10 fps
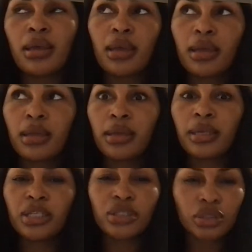and a
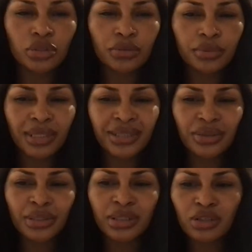soup, because
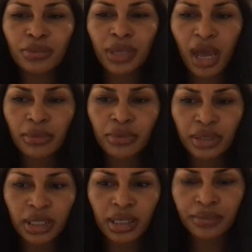a soup comes with
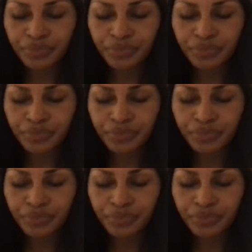it.